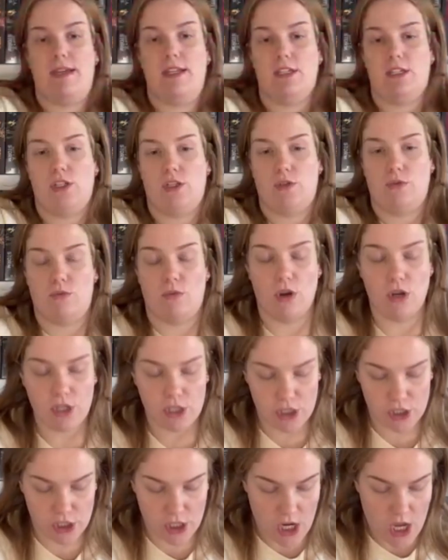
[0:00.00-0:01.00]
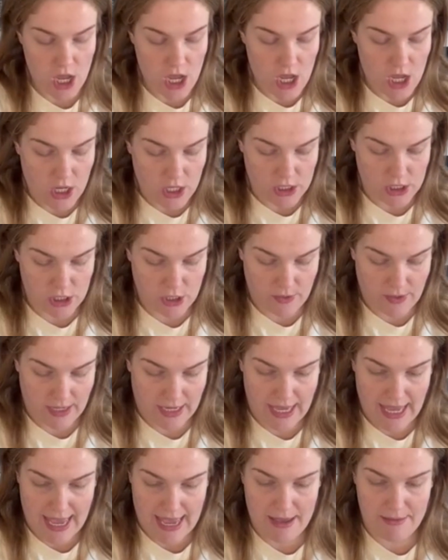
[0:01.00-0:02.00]
into the wash. So it
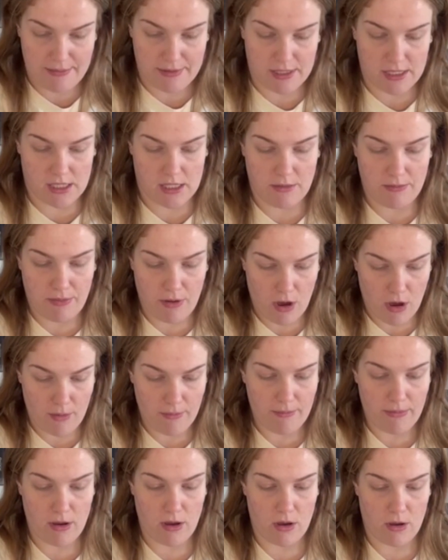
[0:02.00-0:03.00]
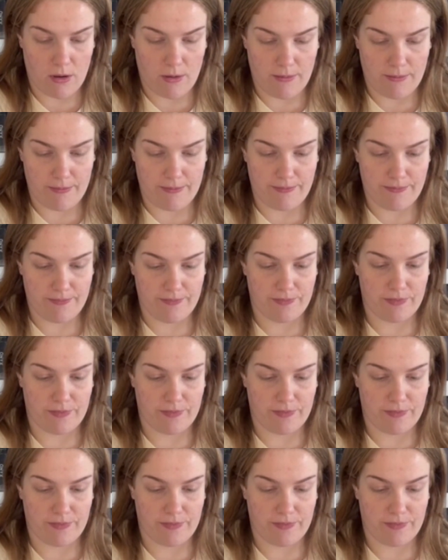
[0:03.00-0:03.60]
keeps the pom-pom